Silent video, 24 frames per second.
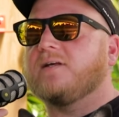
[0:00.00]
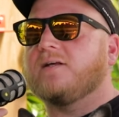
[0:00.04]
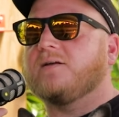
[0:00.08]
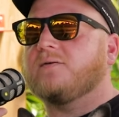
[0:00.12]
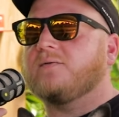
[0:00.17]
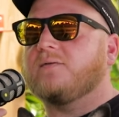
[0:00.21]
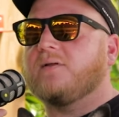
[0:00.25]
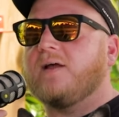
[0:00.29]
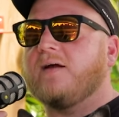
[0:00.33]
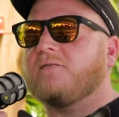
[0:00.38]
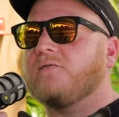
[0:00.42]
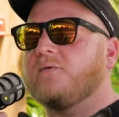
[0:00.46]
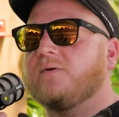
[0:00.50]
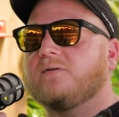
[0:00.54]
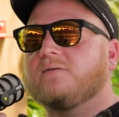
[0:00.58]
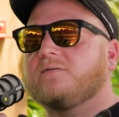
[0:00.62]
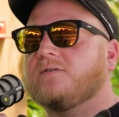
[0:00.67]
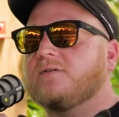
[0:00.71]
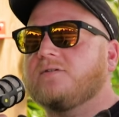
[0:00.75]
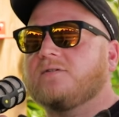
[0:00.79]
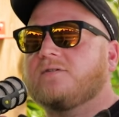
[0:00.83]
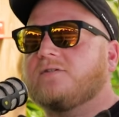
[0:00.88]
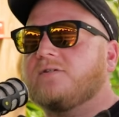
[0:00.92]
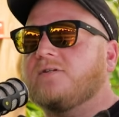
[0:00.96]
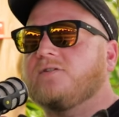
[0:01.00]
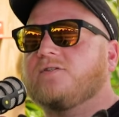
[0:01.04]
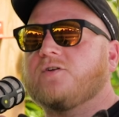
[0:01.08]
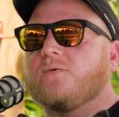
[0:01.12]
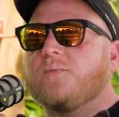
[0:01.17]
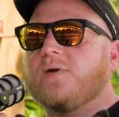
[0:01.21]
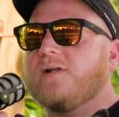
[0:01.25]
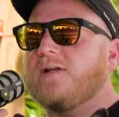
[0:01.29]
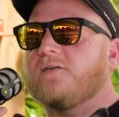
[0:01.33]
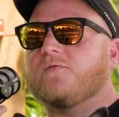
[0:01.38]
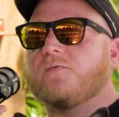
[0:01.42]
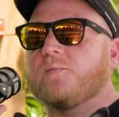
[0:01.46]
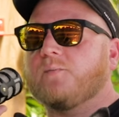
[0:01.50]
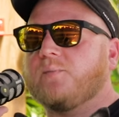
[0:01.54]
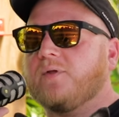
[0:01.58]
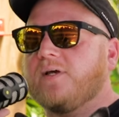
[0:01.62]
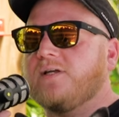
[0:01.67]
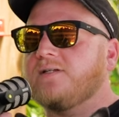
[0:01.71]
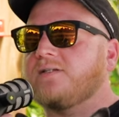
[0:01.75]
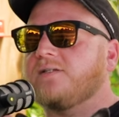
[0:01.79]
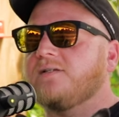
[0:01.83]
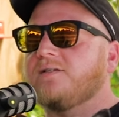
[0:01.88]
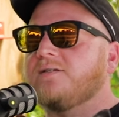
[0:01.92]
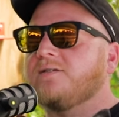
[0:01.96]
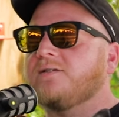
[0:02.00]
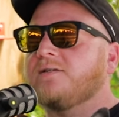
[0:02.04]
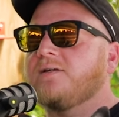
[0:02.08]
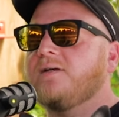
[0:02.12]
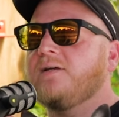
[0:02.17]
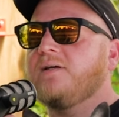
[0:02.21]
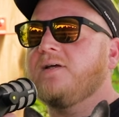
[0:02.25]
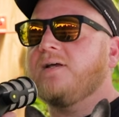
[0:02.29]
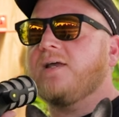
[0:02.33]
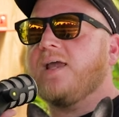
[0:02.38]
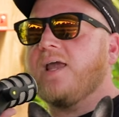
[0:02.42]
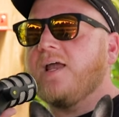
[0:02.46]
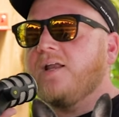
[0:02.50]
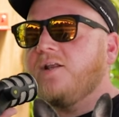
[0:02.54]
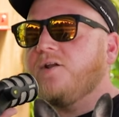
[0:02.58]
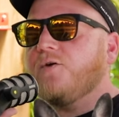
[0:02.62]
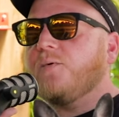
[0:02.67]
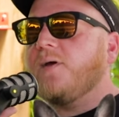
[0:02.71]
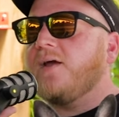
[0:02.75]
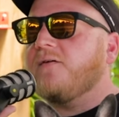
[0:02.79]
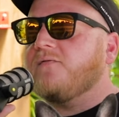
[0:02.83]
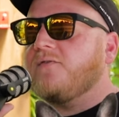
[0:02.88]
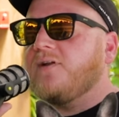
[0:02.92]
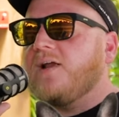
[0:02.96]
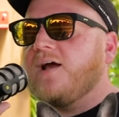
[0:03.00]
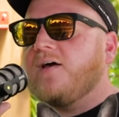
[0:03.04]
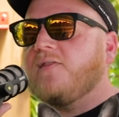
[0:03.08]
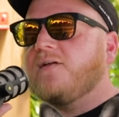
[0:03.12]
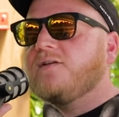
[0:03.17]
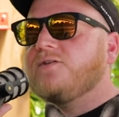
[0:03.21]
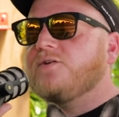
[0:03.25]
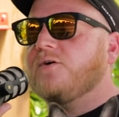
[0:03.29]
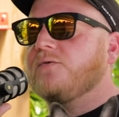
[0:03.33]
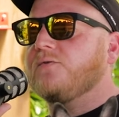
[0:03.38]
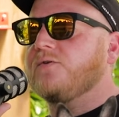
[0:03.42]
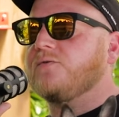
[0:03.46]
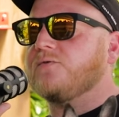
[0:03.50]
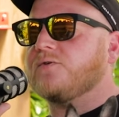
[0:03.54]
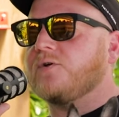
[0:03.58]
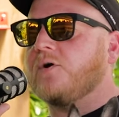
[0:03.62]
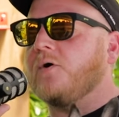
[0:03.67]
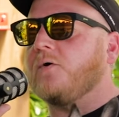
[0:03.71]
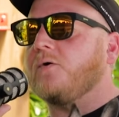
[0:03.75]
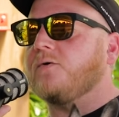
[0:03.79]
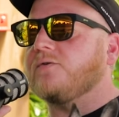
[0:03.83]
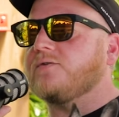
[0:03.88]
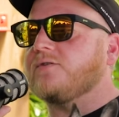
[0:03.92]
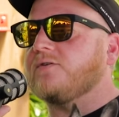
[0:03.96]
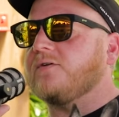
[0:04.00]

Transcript: Like everyone, there's so many different places in New Haven now that don't use coal.